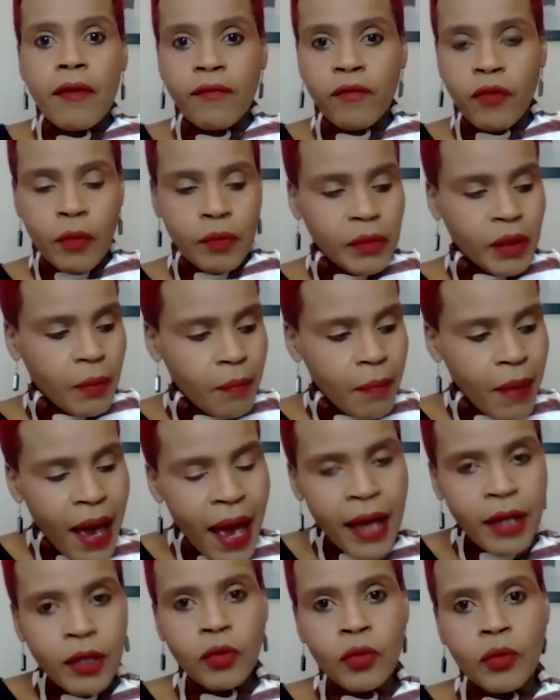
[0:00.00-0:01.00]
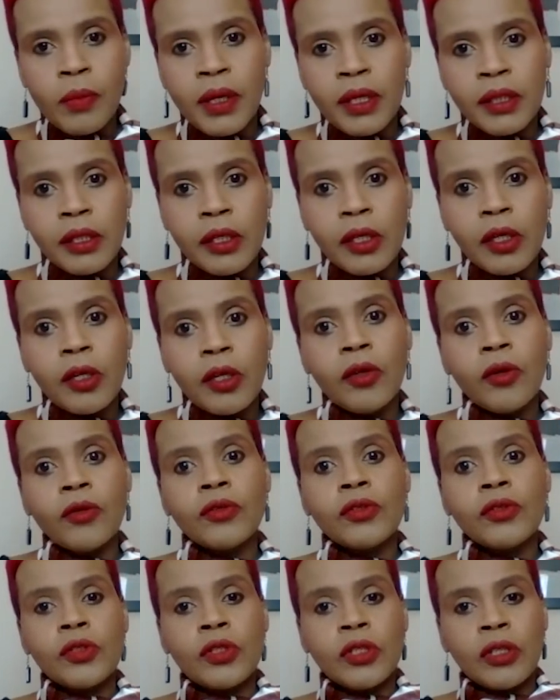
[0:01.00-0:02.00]
From the man who made the
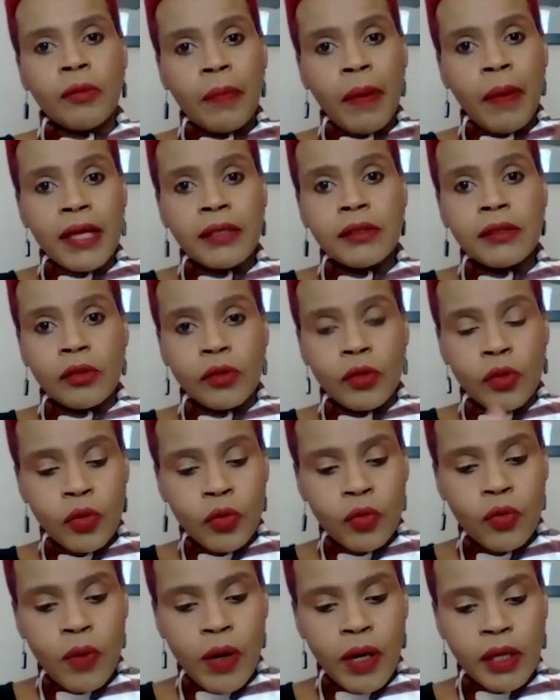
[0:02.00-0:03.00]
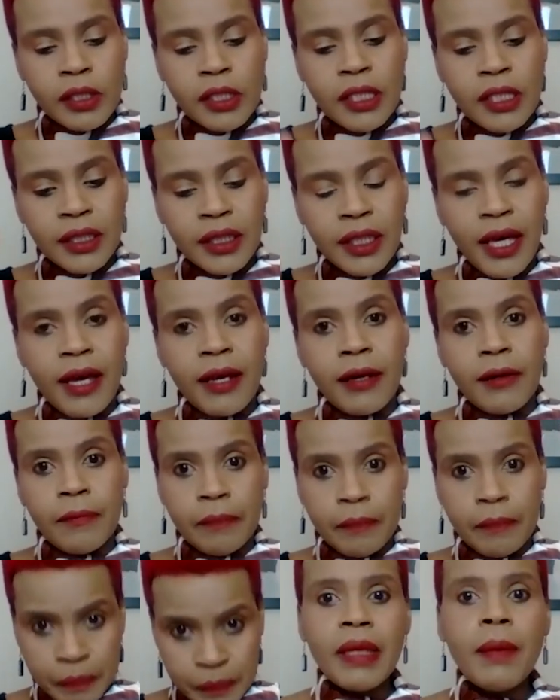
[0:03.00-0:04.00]
cloth to the person who actually then
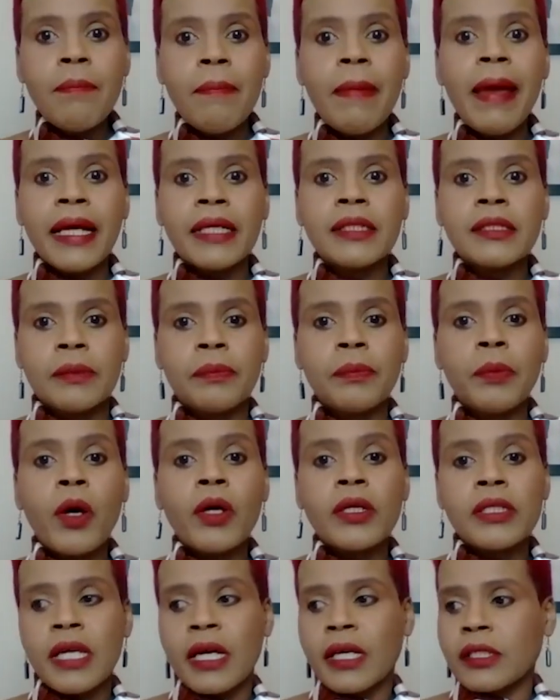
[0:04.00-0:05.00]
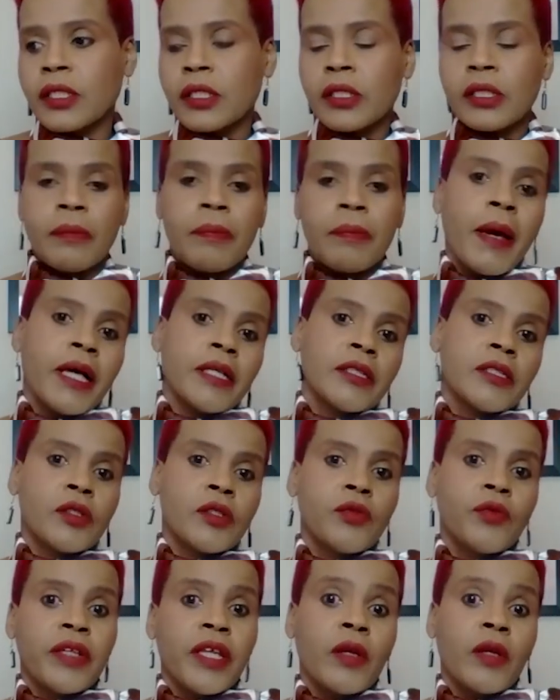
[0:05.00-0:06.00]
makes the product to the person
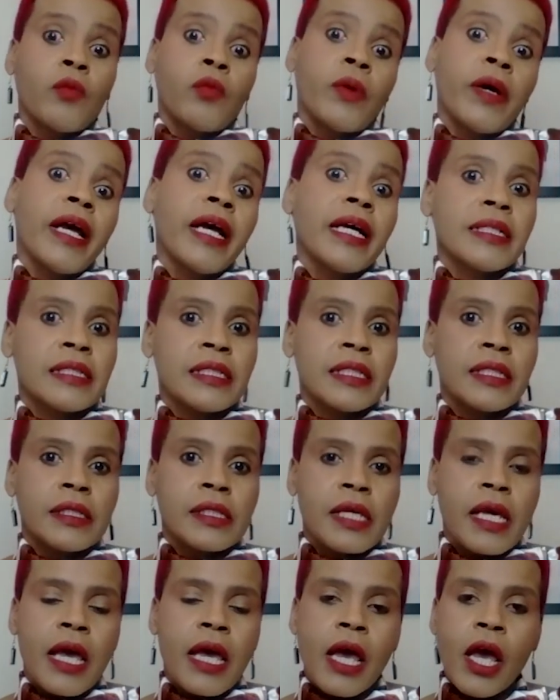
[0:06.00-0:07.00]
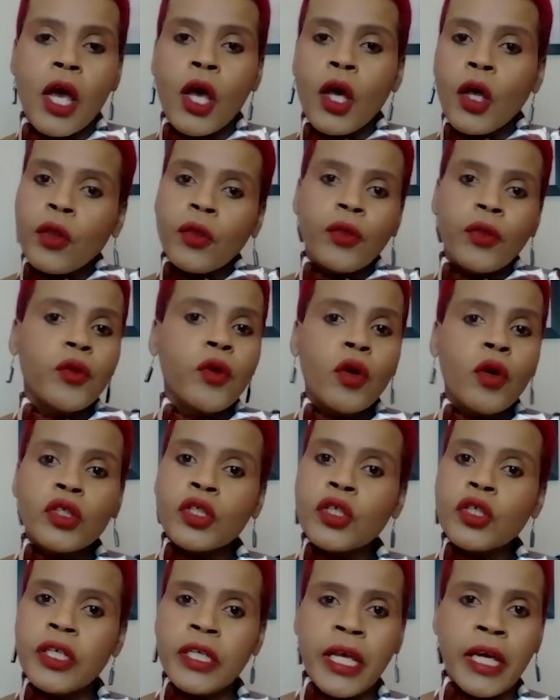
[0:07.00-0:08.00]
who then wears it. Those
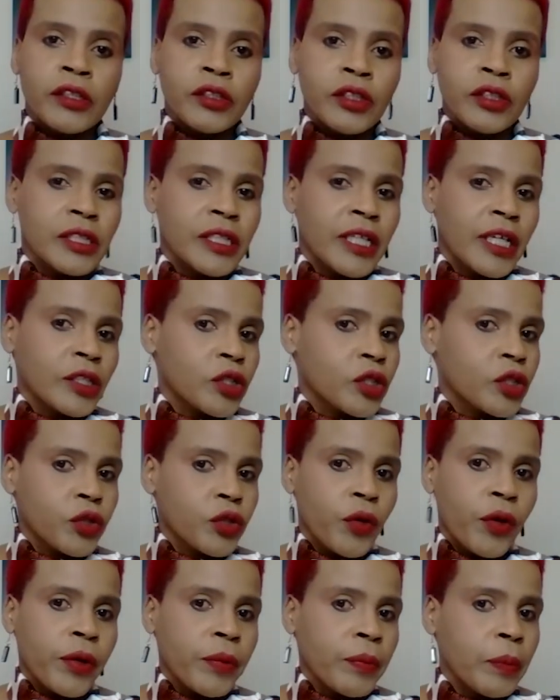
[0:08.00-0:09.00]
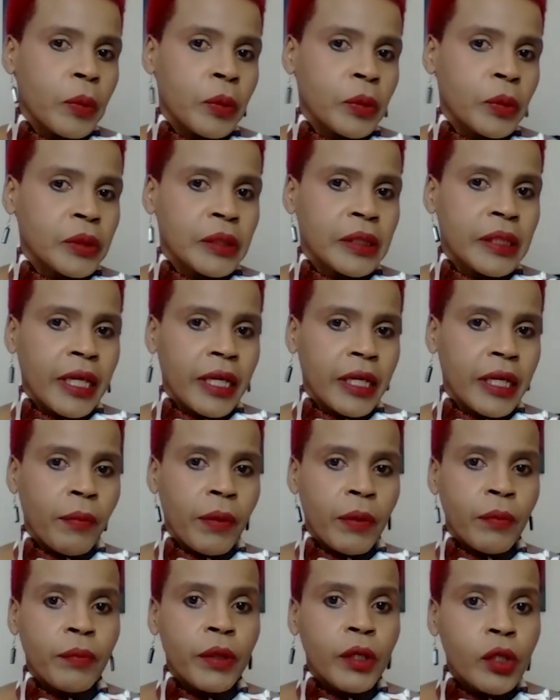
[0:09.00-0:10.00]
connections are so important that
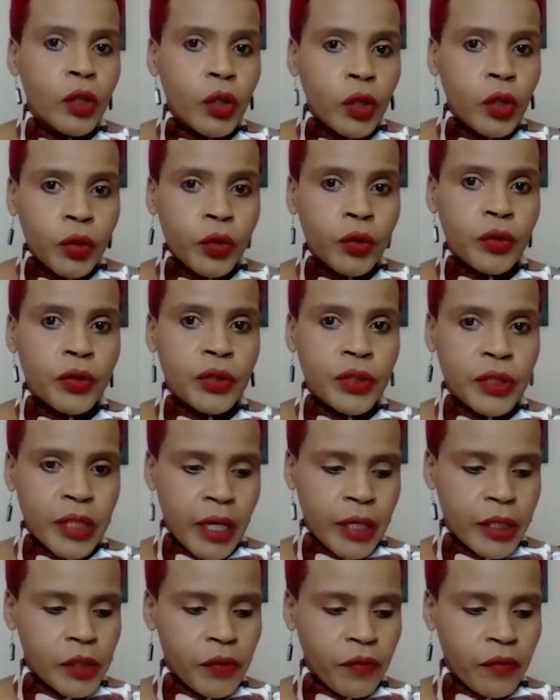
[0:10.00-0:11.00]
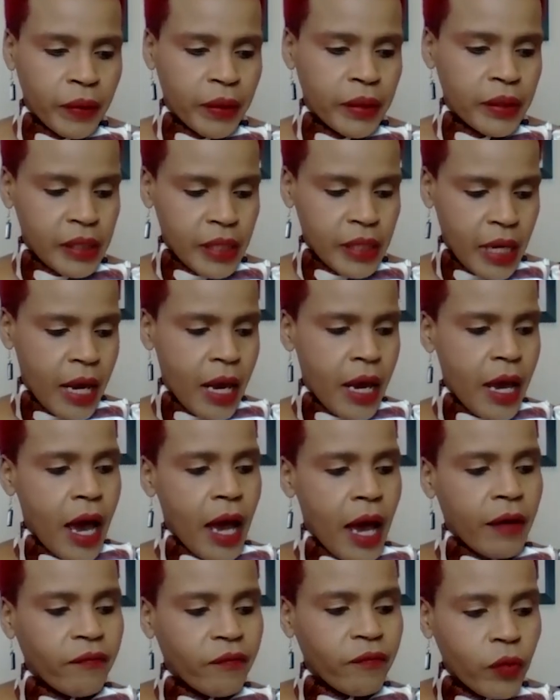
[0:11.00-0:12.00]
when we lose sight of it
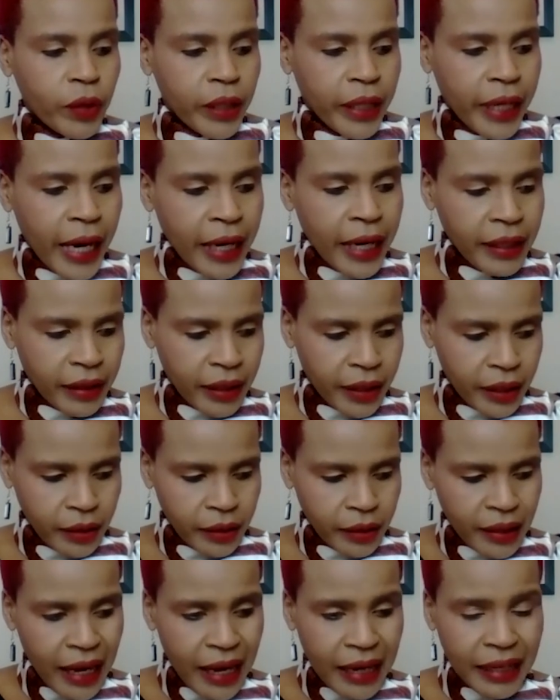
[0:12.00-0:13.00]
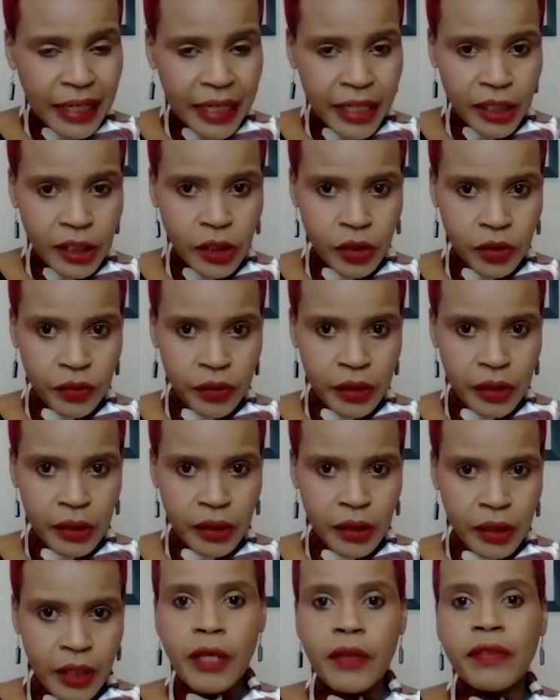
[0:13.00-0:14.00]
and forget that history,
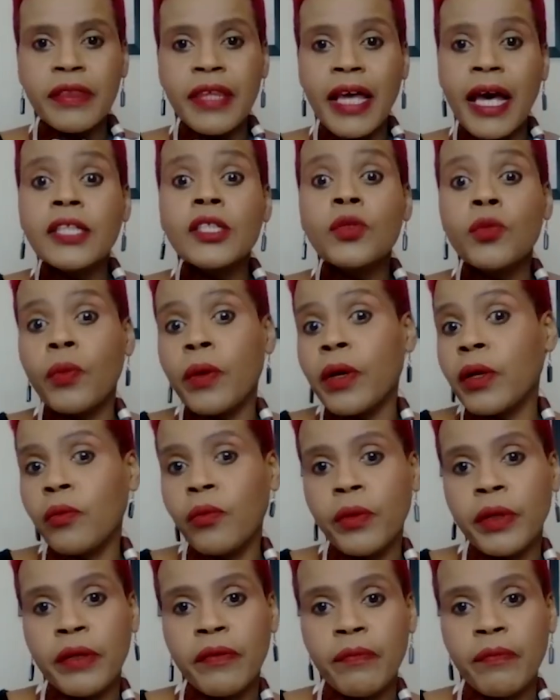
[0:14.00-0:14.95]
that's when